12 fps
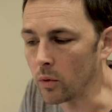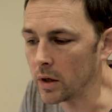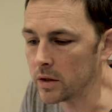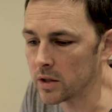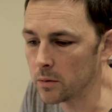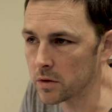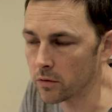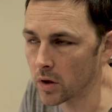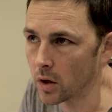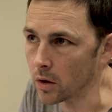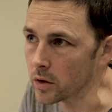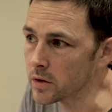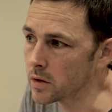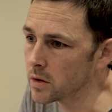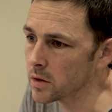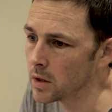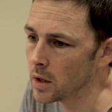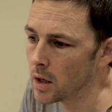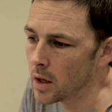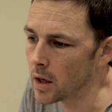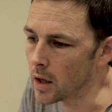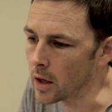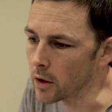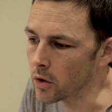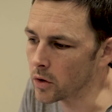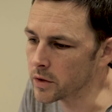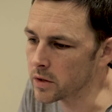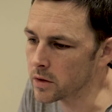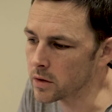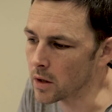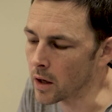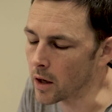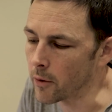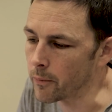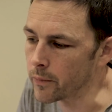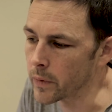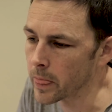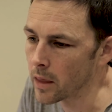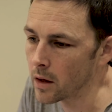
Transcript: Well, in terms of costs, it costs the